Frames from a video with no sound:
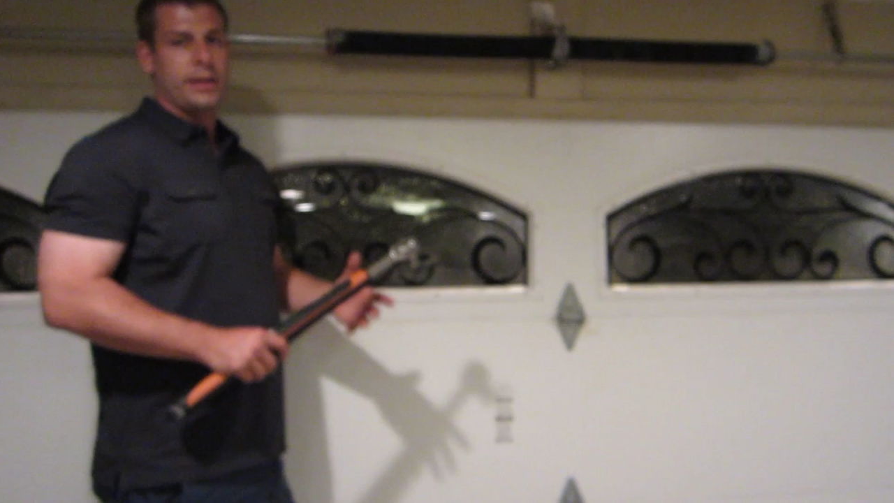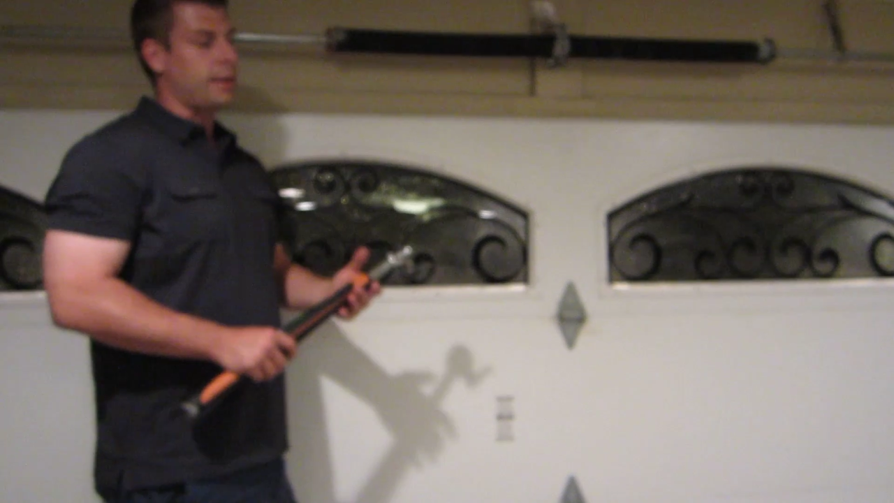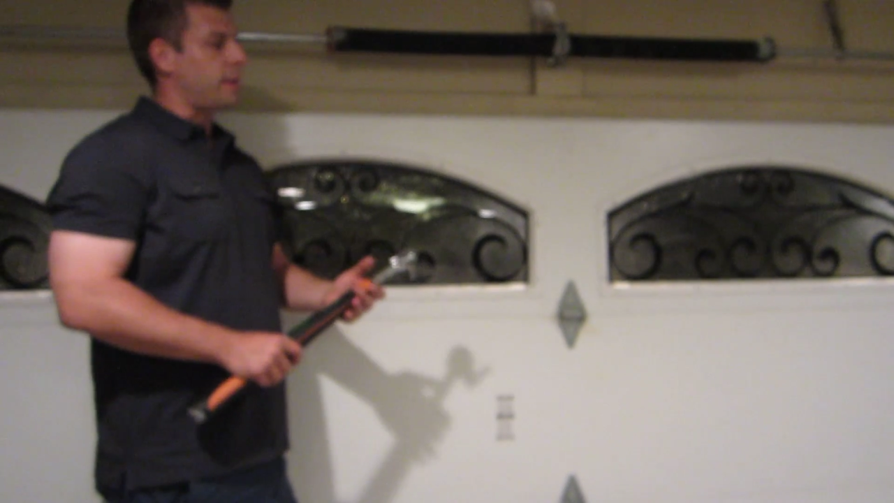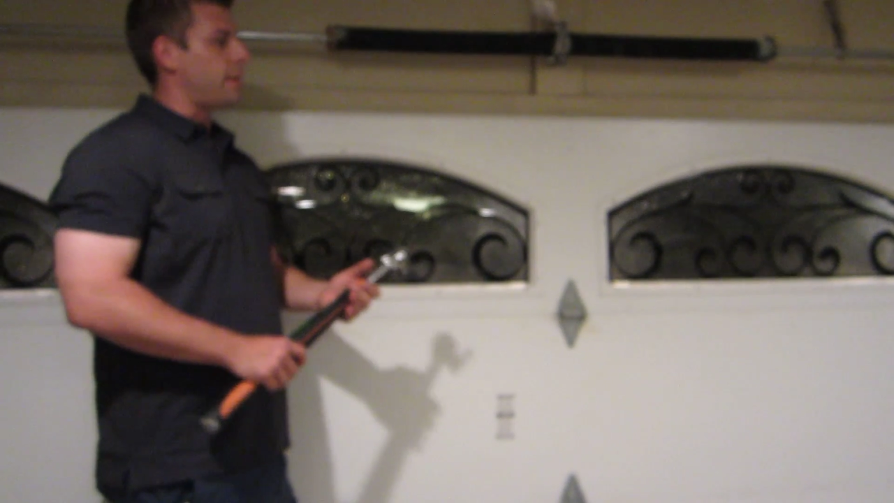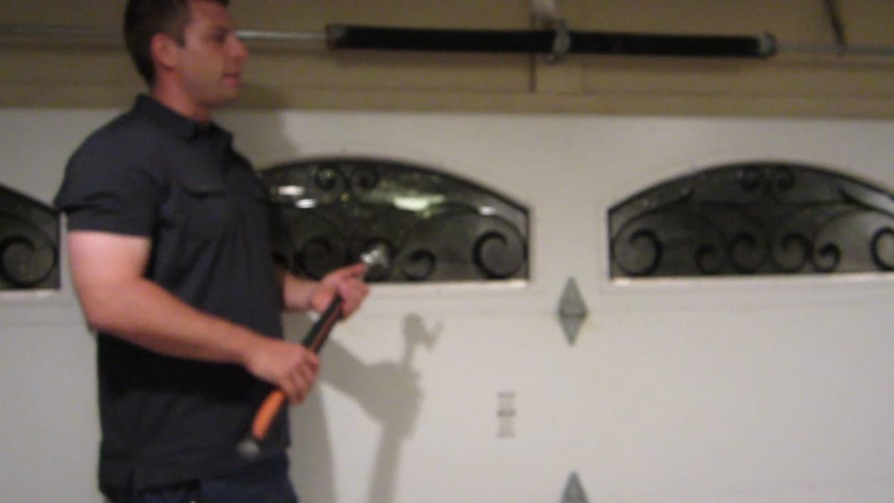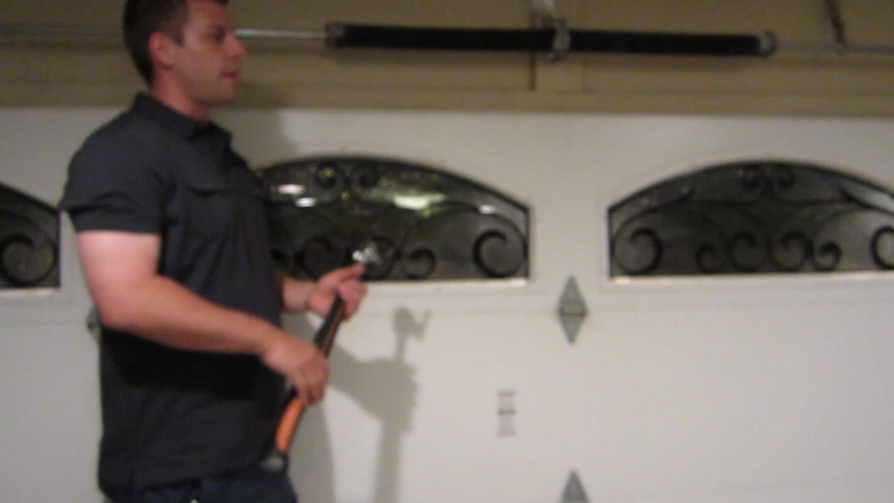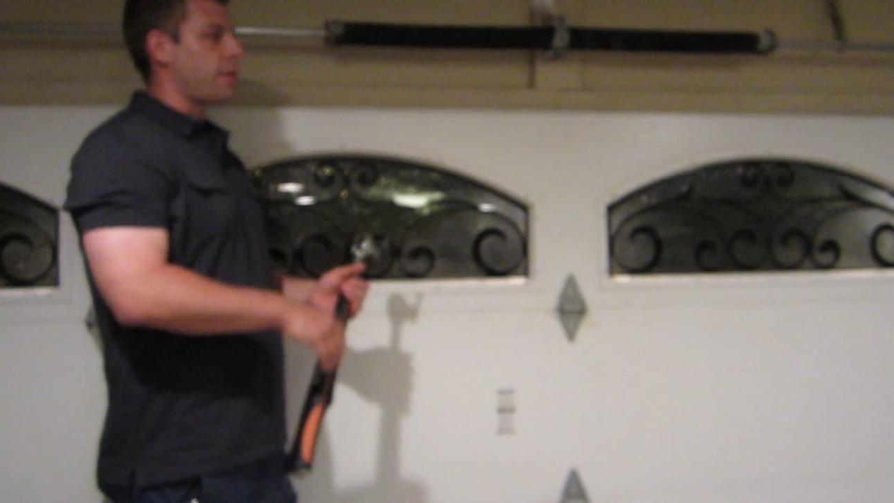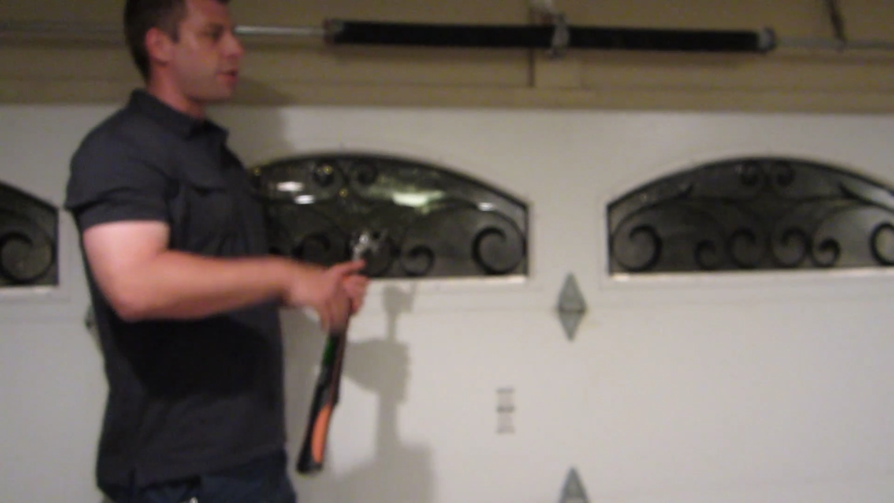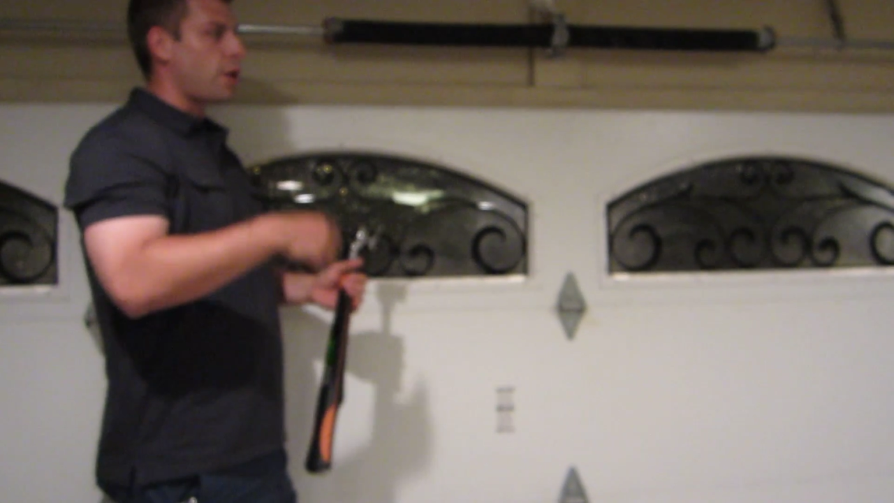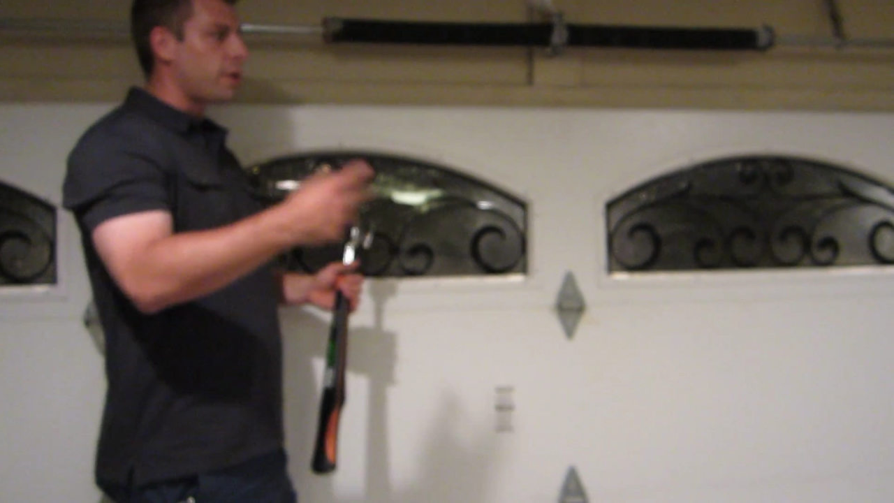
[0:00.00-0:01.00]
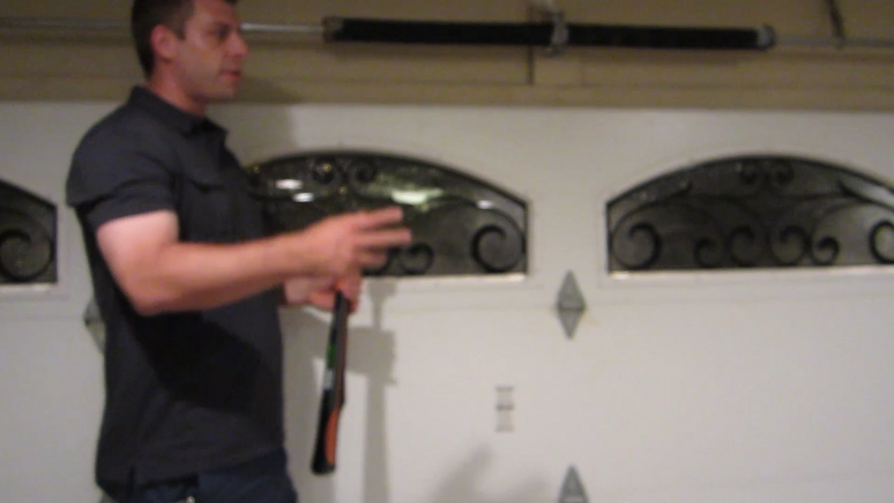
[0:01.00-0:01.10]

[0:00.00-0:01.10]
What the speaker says: And then the third